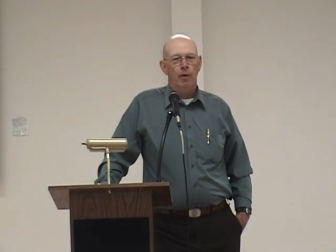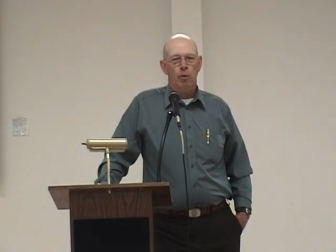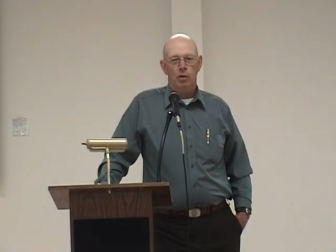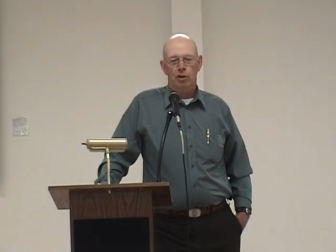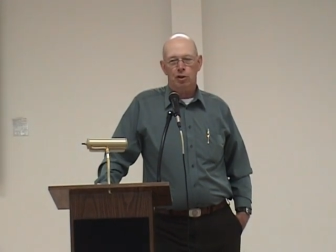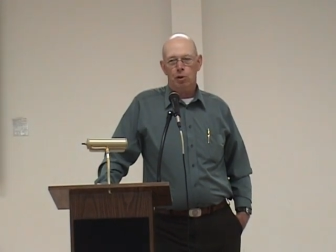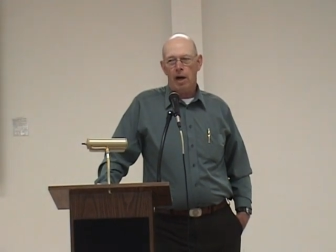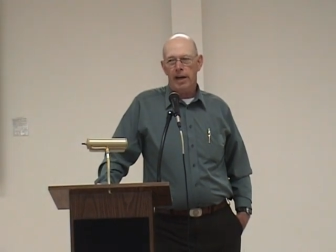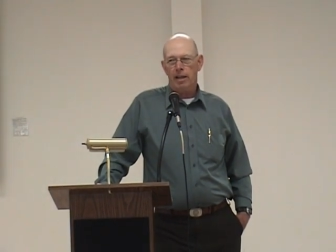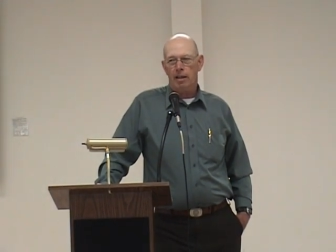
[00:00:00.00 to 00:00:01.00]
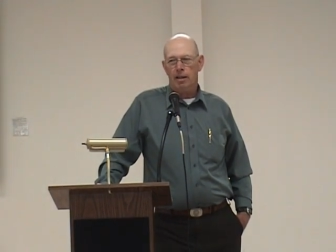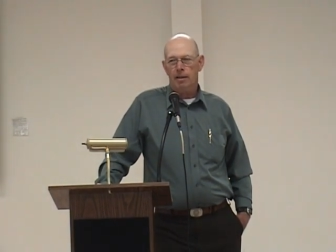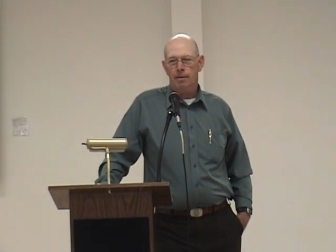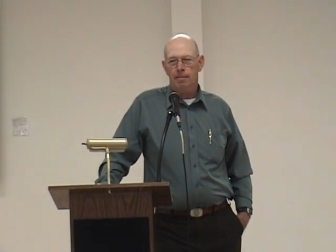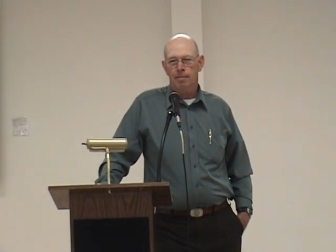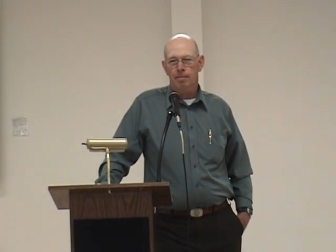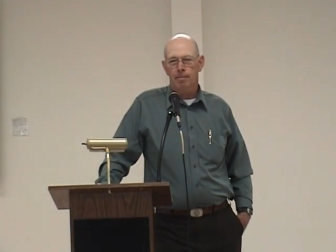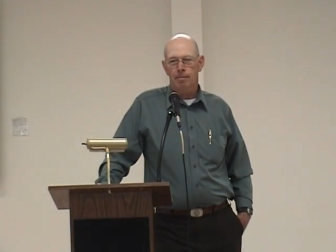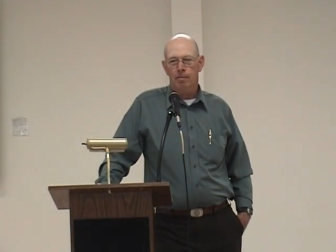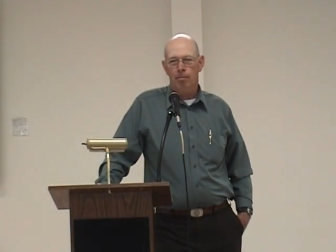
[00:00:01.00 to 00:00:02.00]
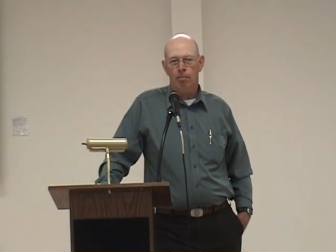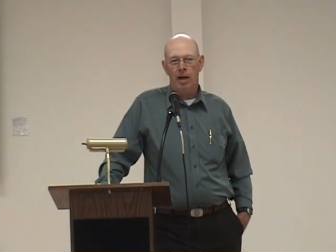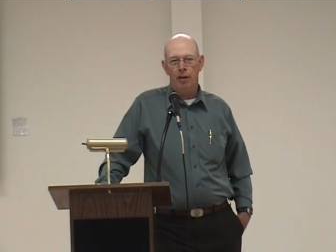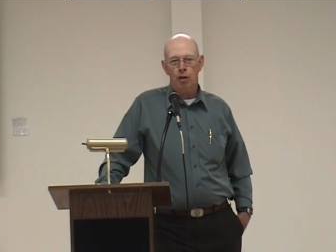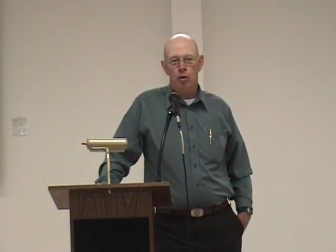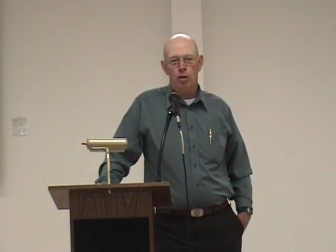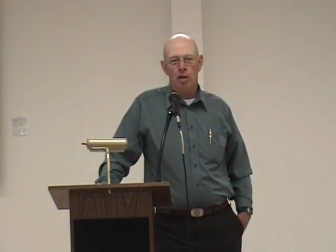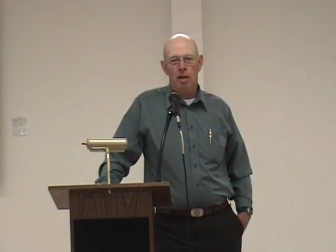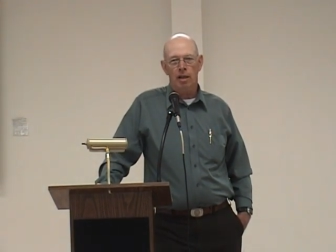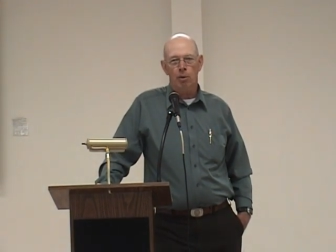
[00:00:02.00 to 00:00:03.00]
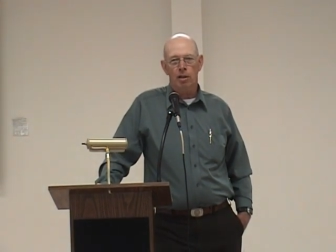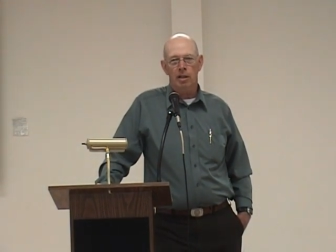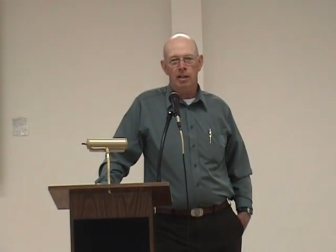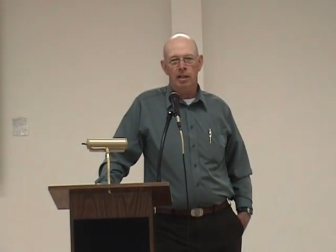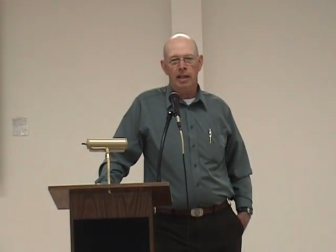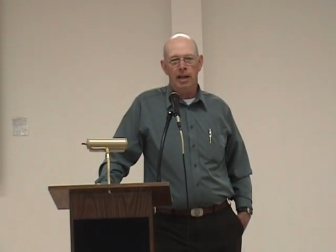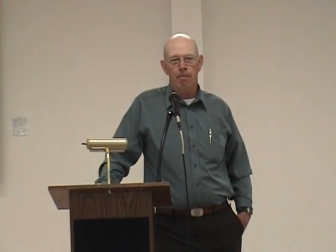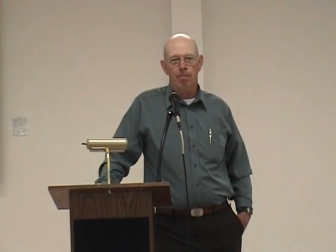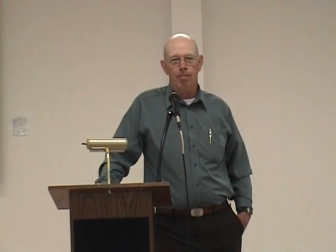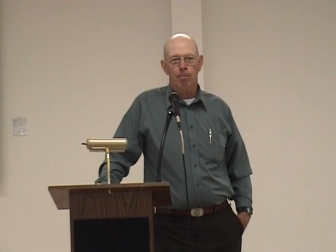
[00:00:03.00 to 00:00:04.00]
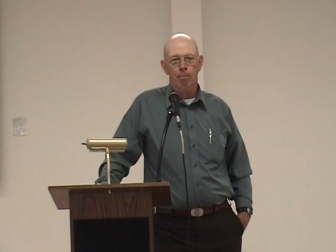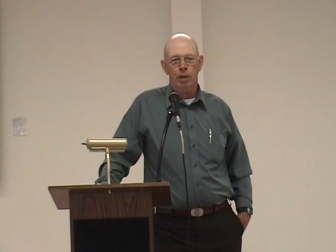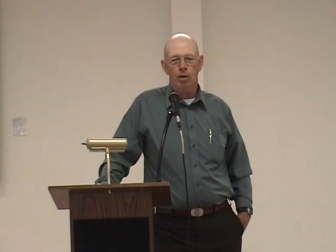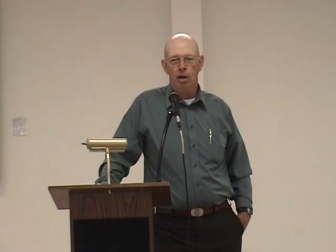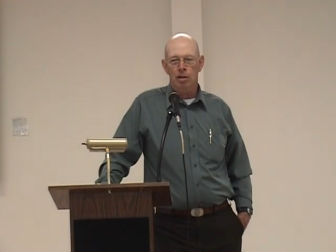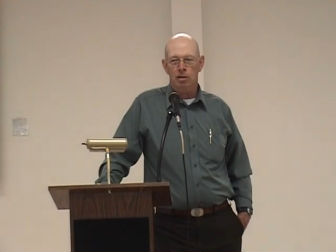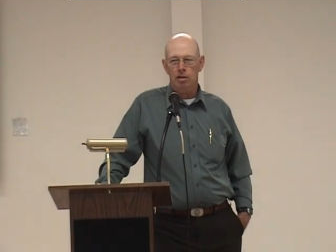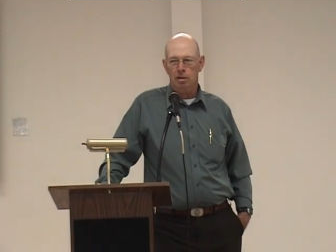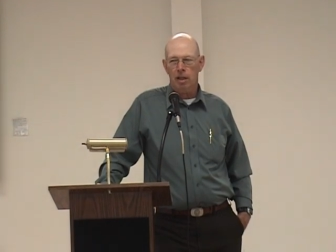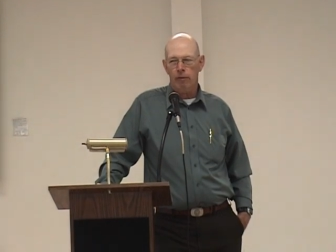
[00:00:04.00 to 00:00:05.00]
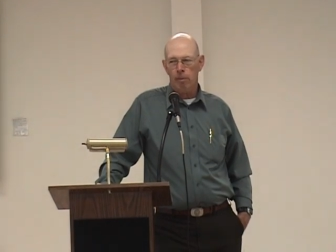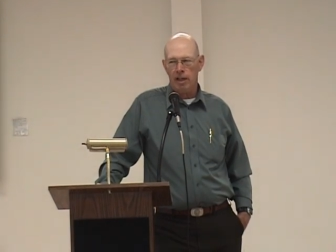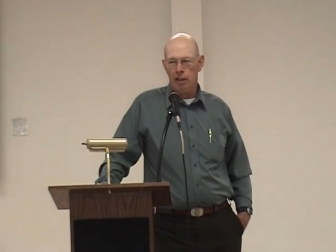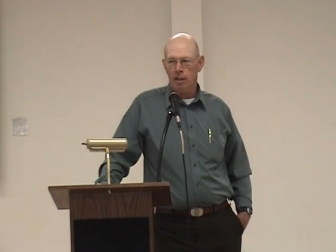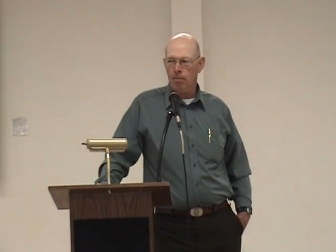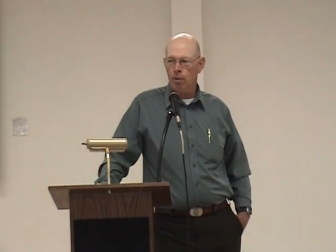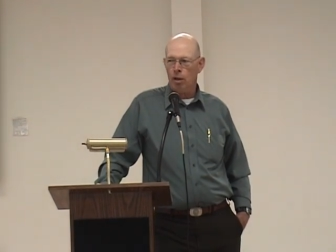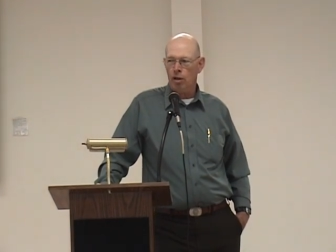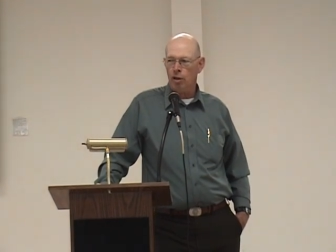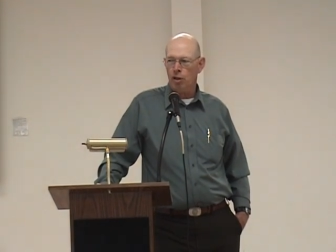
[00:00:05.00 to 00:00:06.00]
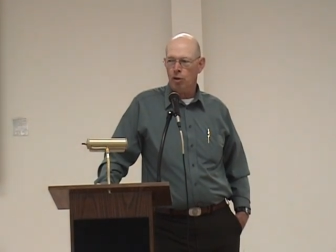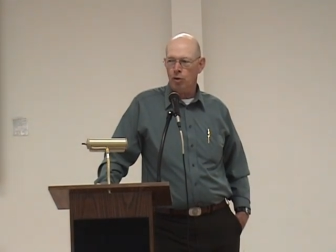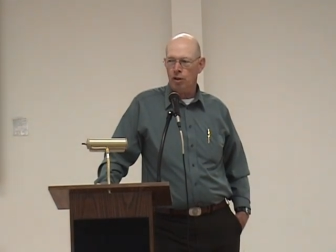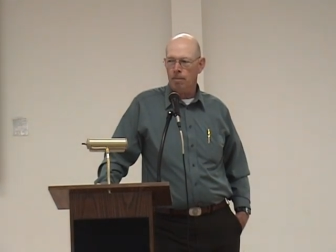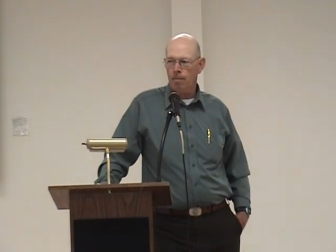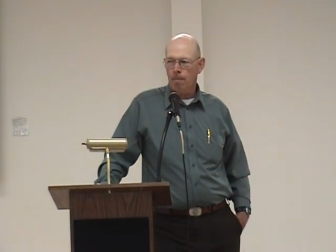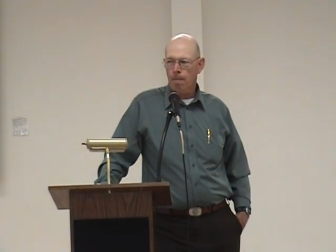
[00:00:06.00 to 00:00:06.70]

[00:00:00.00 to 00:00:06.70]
There was a strike by the union labor at the camp because everybody didn't belong to the union.